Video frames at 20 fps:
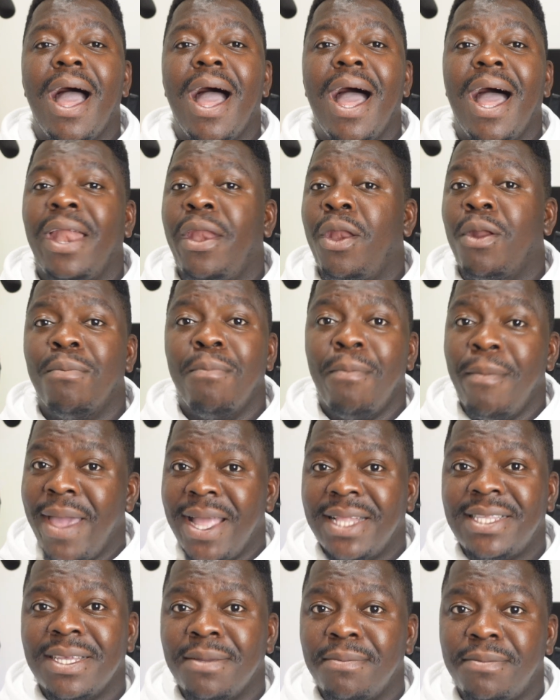I had not
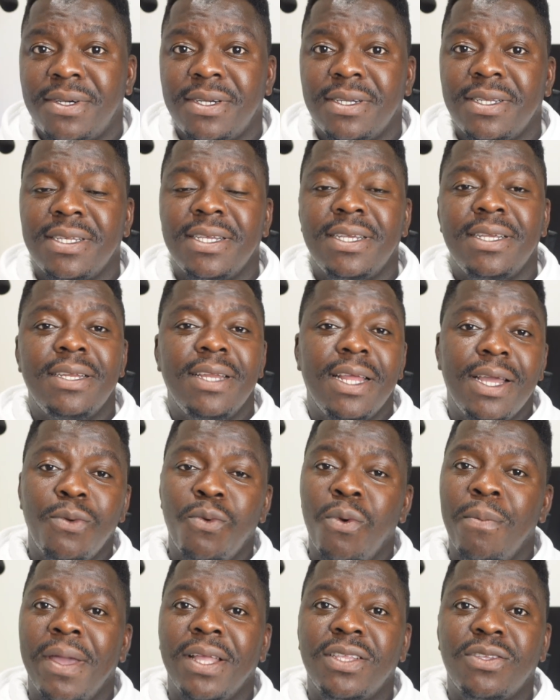met in person,
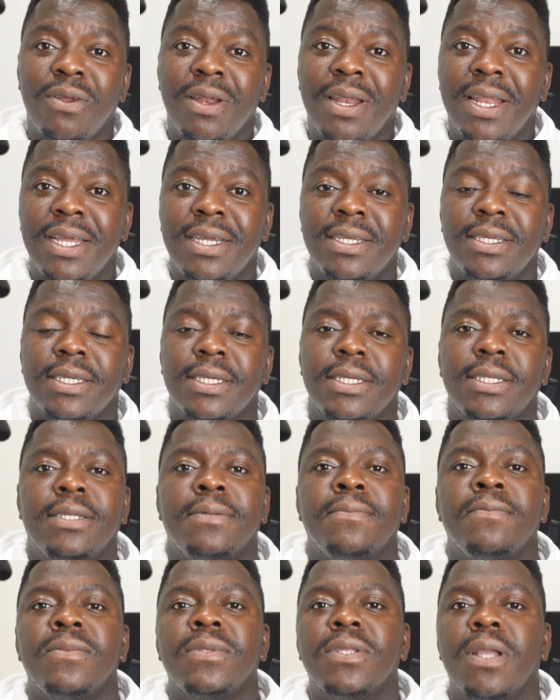we met on LinkedIn,
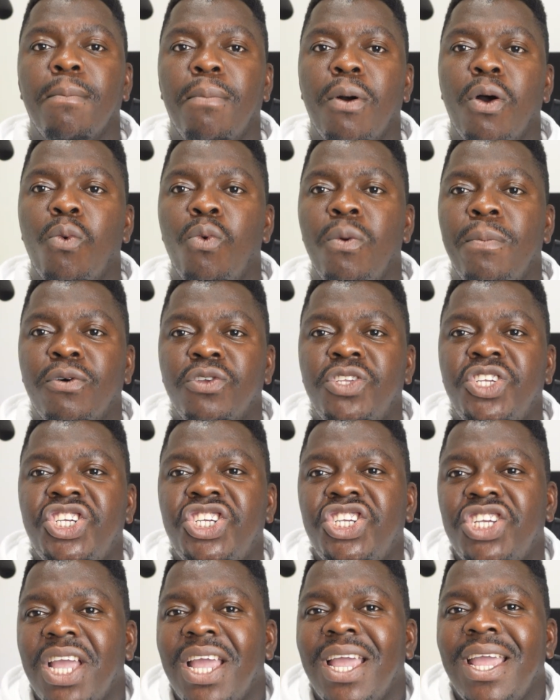but we both
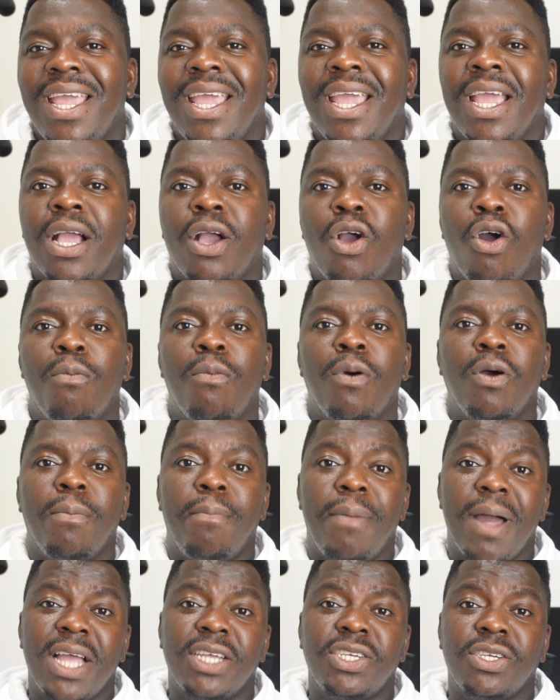share a common
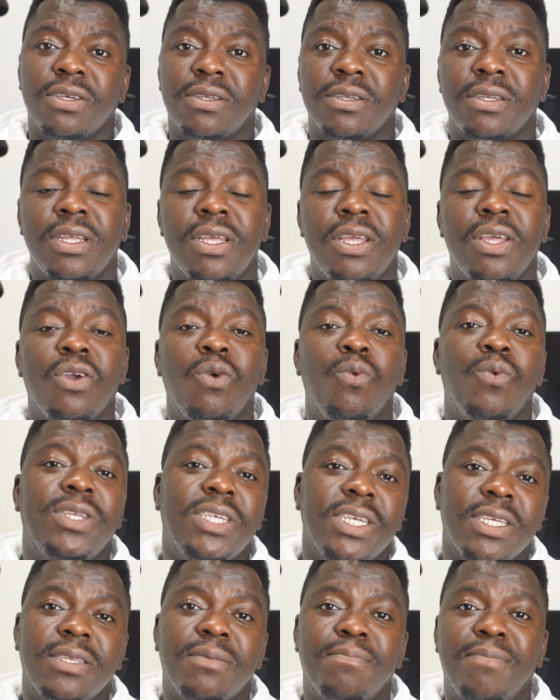passion,
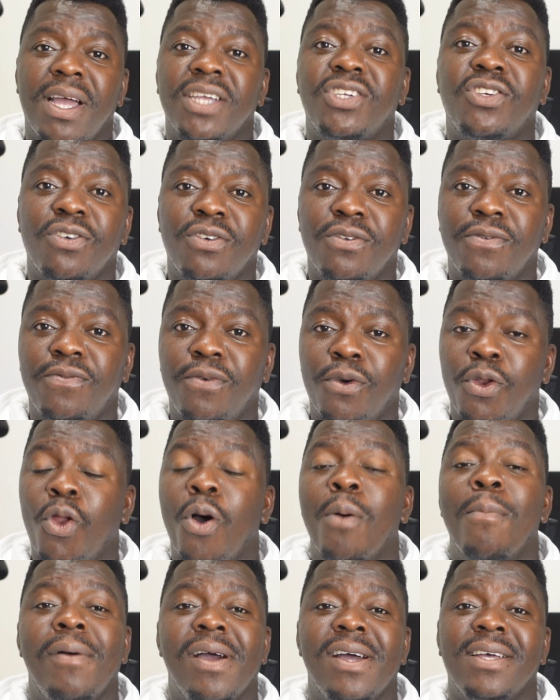which is passion for
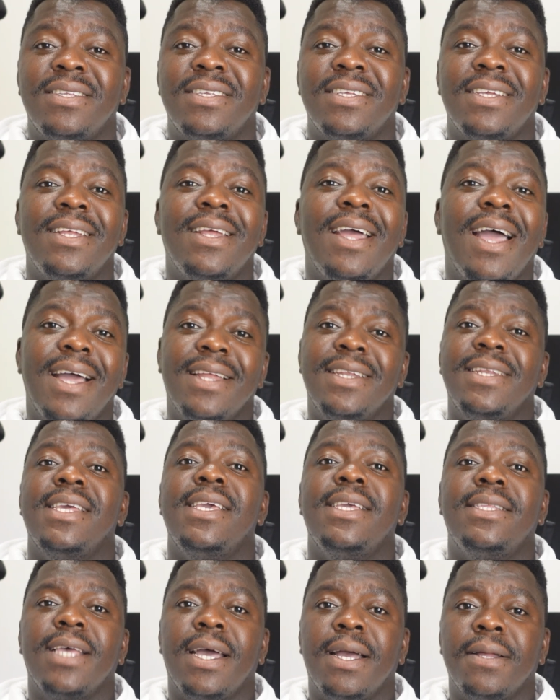numbers and
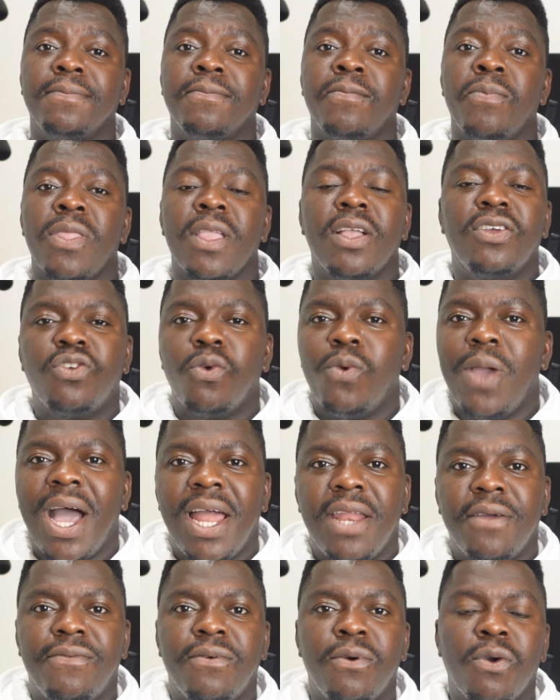data. So we
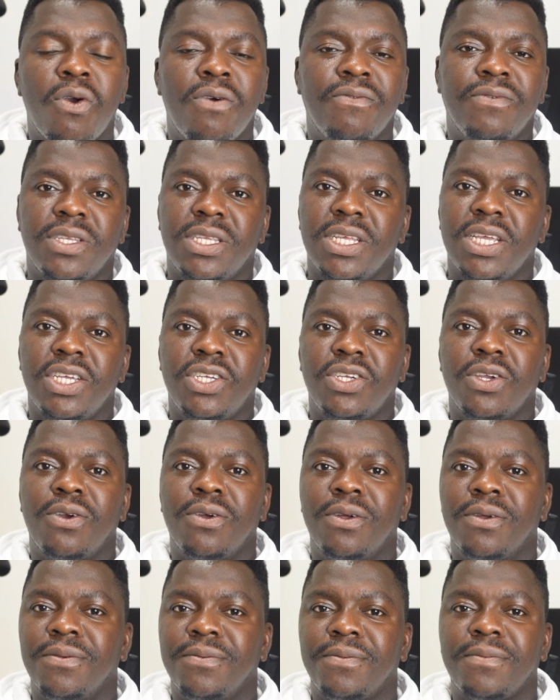had a full
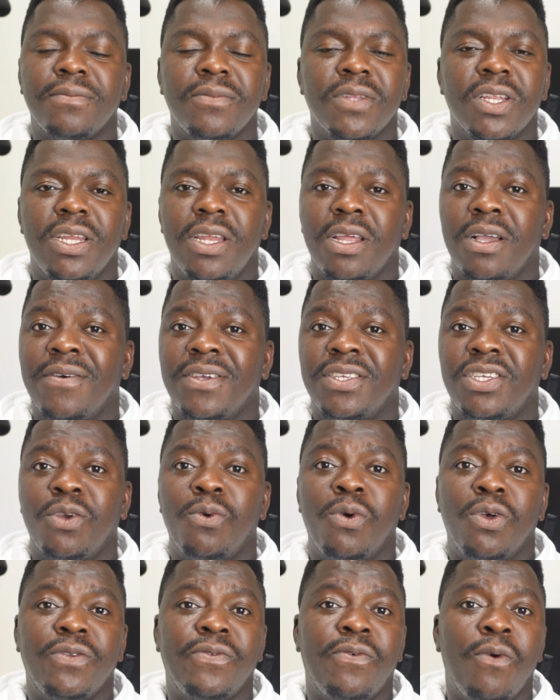conversation. The conversation
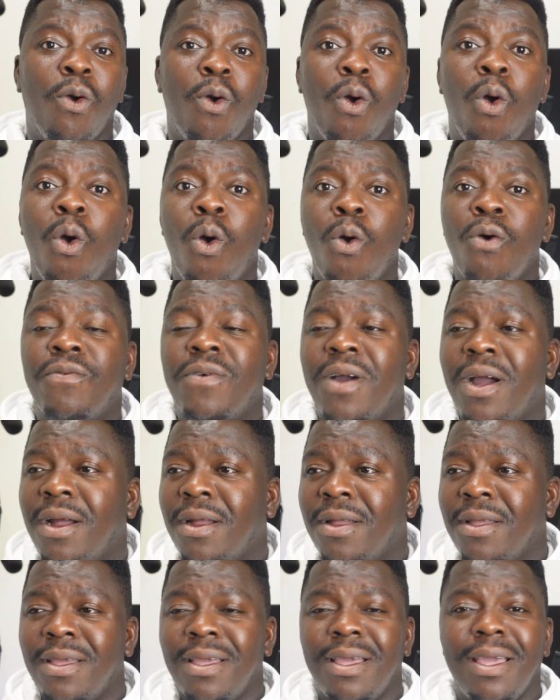was for
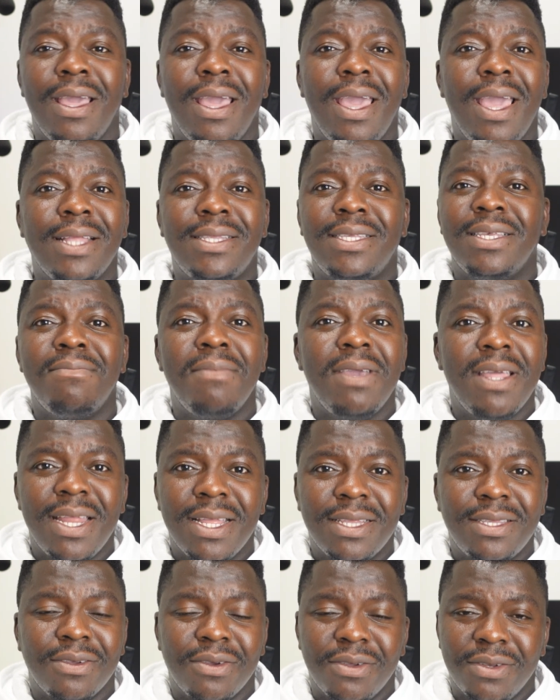over 80
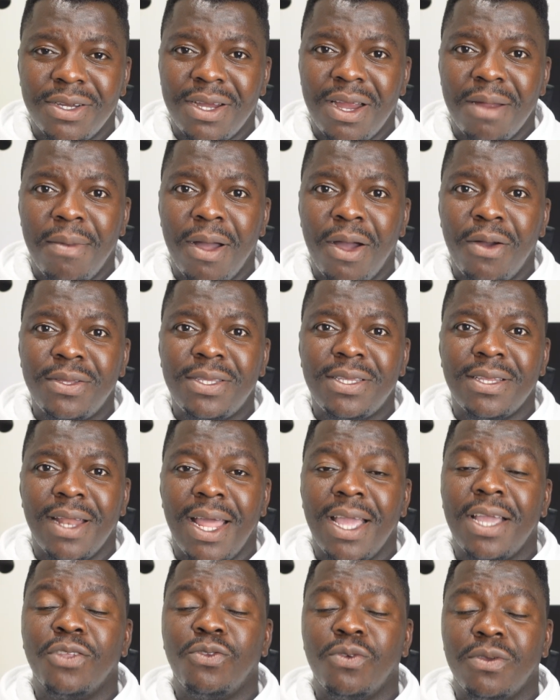minutes or thereabouts.
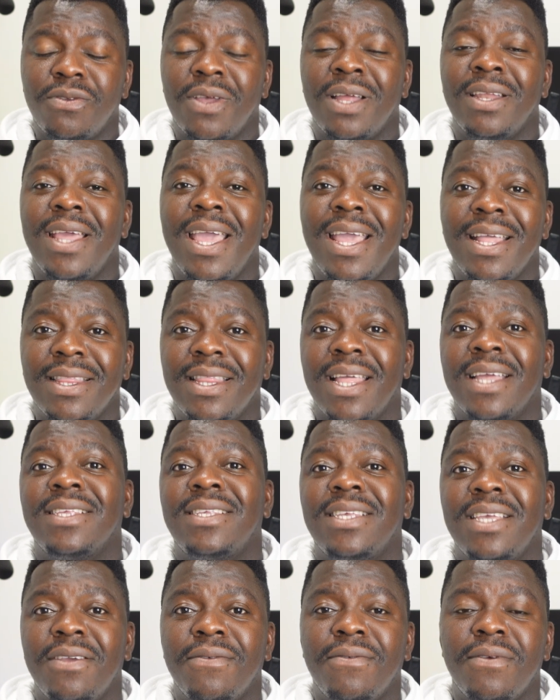Like, it was an
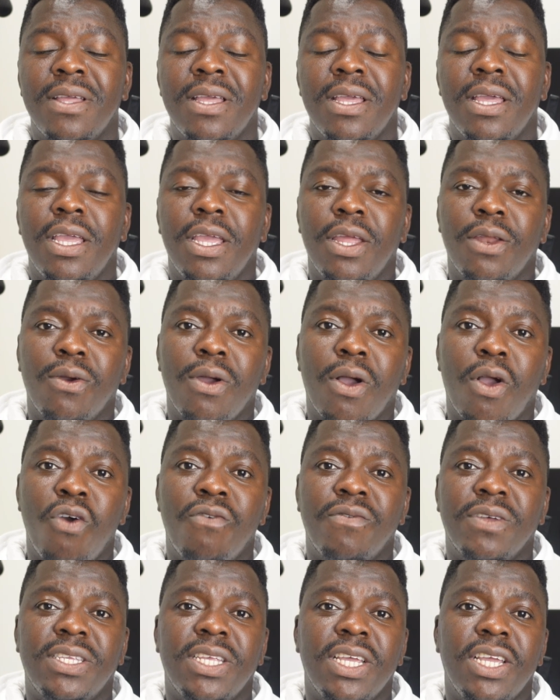intensive, you know,
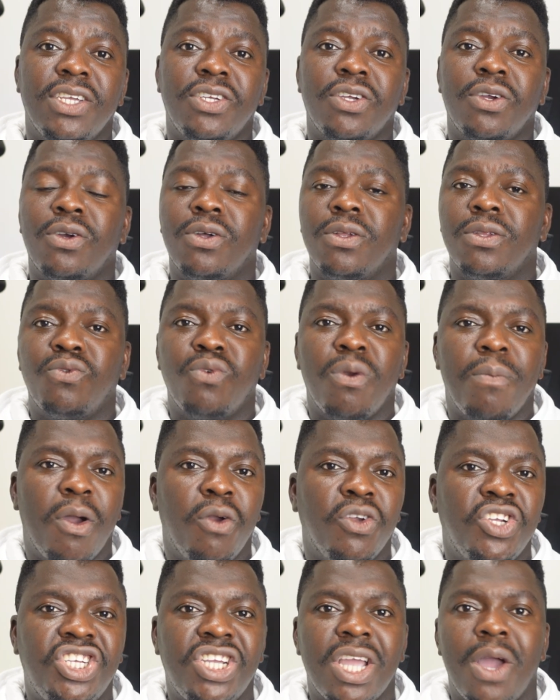conversations whereby
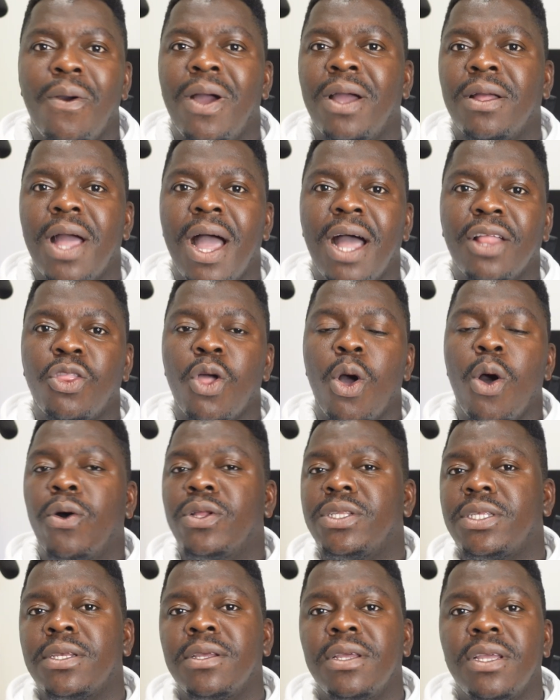we share our
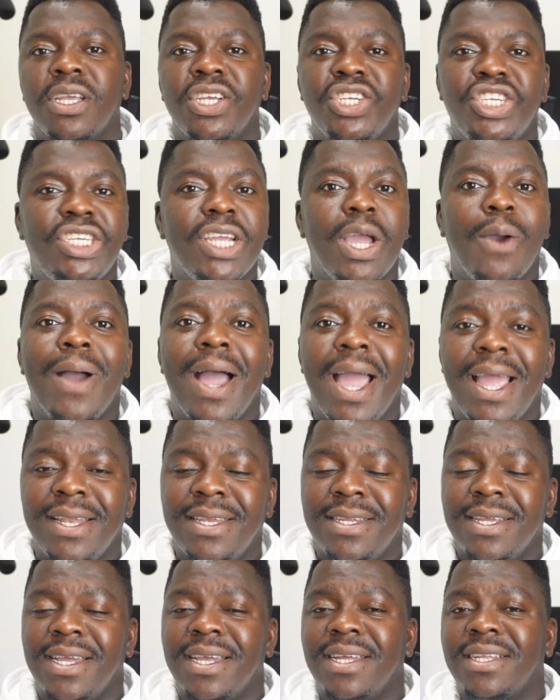thoughts, share our
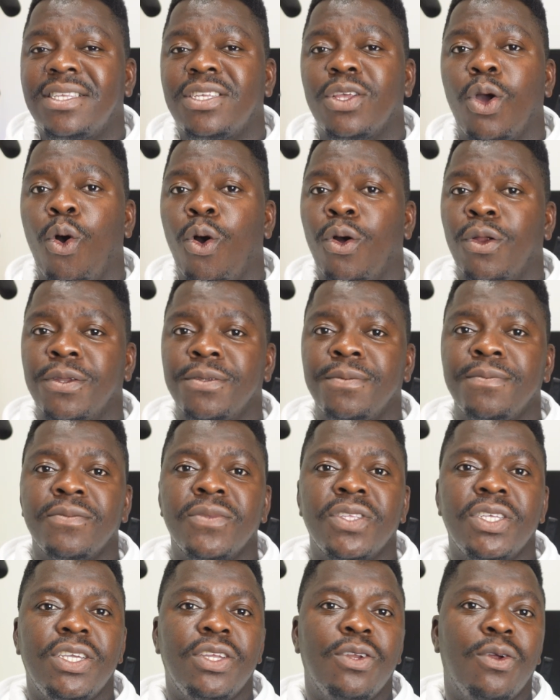ideas on,
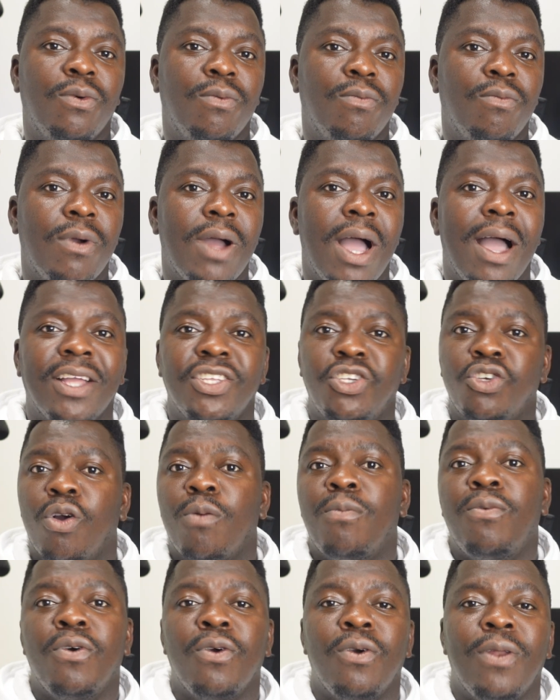you know, our
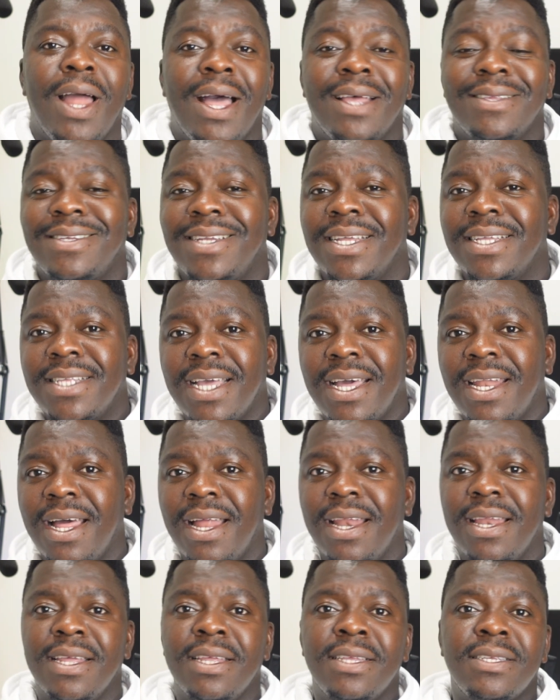job role as data
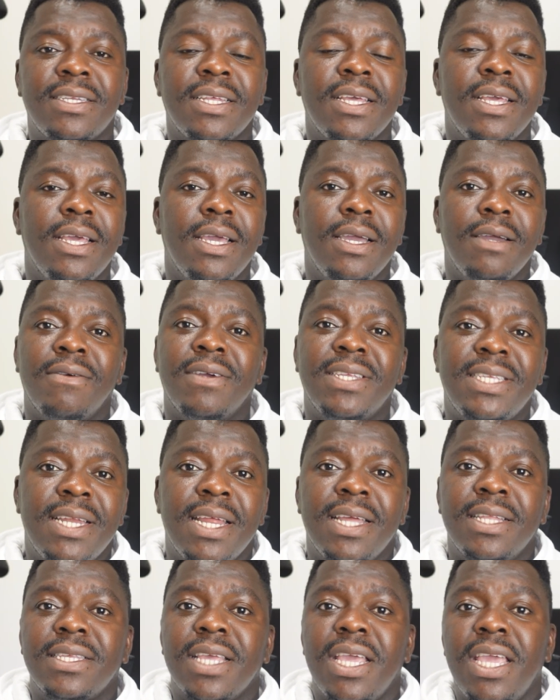analyst,
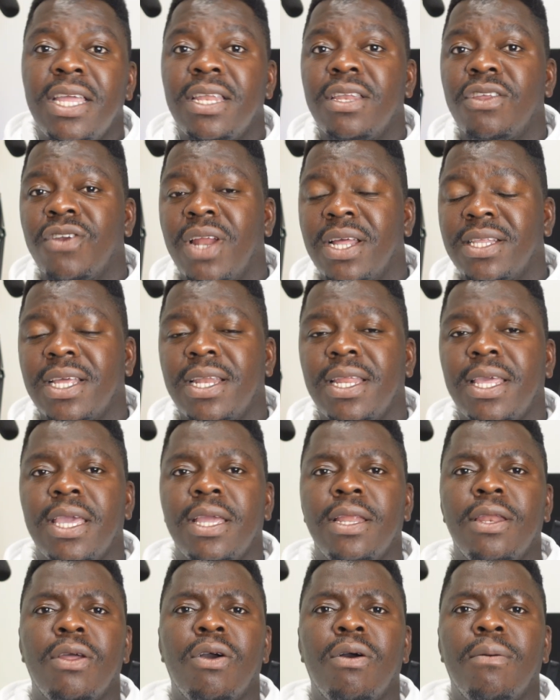resident in the United
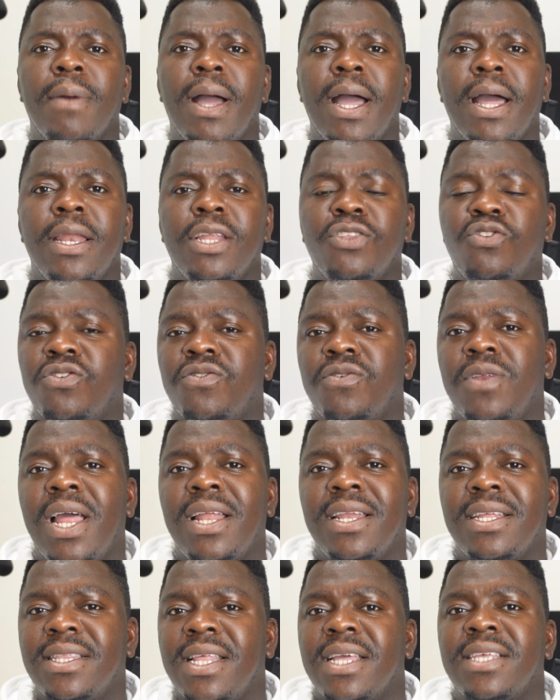Kingdom. And it was really
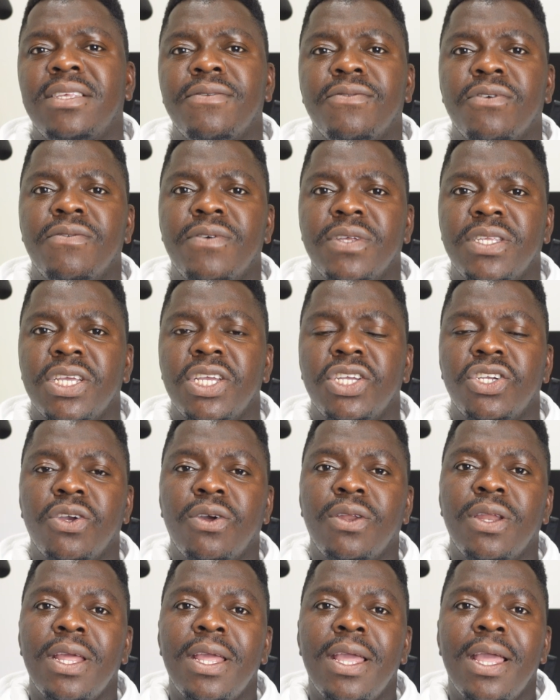an intensive
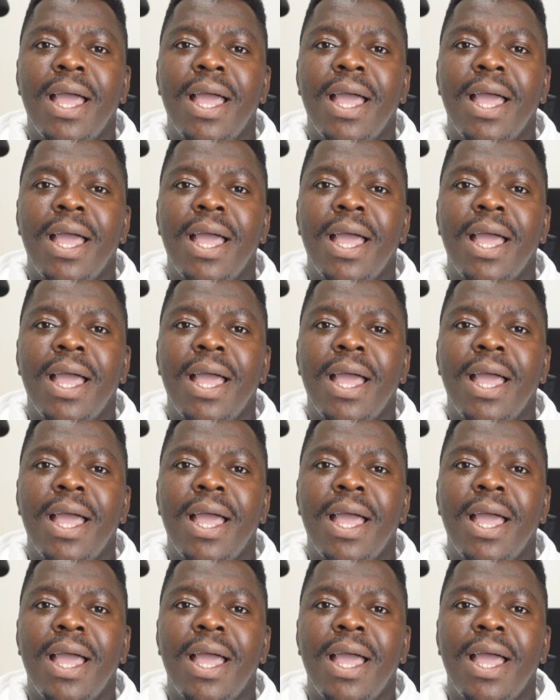conversation.